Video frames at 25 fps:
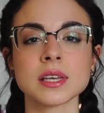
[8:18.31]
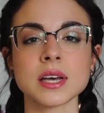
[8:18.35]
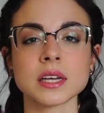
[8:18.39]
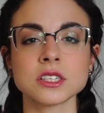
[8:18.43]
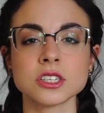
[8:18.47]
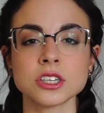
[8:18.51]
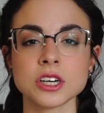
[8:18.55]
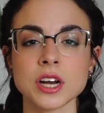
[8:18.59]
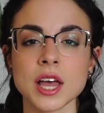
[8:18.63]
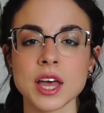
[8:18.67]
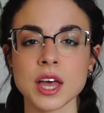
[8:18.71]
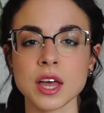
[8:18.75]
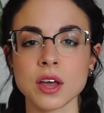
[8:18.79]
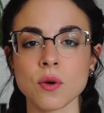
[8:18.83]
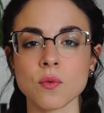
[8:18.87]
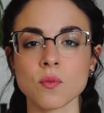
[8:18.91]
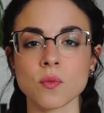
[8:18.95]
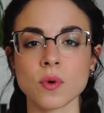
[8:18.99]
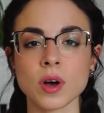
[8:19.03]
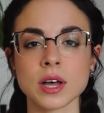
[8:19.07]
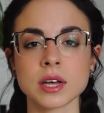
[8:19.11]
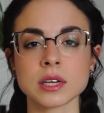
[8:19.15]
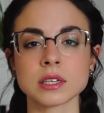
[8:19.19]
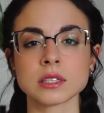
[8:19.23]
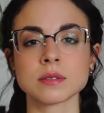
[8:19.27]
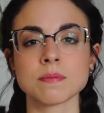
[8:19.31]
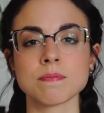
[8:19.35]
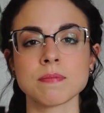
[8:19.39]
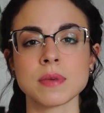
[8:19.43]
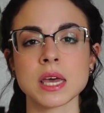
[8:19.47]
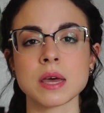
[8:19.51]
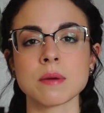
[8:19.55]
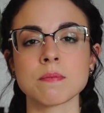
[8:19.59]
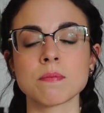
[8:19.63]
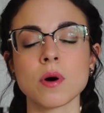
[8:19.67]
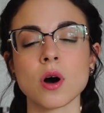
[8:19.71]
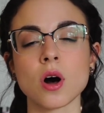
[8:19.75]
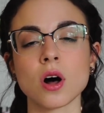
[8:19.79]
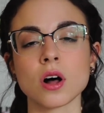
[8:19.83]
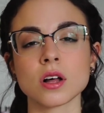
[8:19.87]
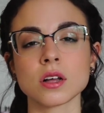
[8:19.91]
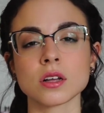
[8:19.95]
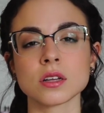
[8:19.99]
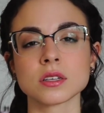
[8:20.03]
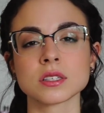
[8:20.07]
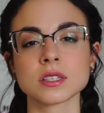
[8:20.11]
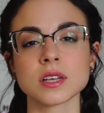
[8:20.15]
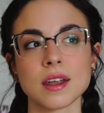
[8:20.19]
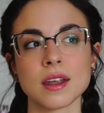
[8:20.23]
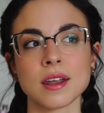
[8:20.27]
Yesterday was me and
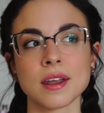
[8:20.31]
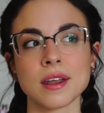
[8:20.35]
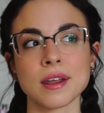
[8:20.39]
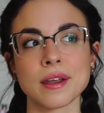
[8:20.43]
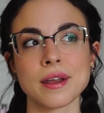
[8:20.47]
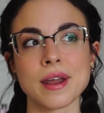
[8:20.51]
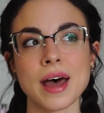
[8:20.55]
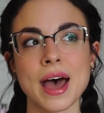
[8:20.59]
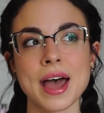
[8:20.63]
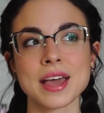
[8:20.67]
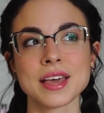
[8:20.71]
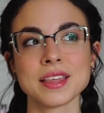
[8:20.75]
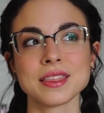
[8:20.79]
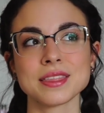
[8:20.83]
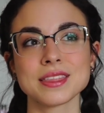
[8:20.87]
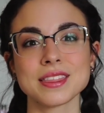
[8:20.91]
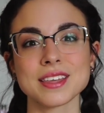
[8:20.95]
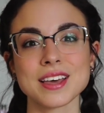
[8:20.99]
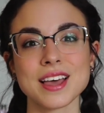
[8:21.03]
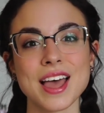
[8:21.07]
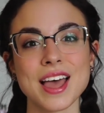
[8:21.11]
Paul's ninth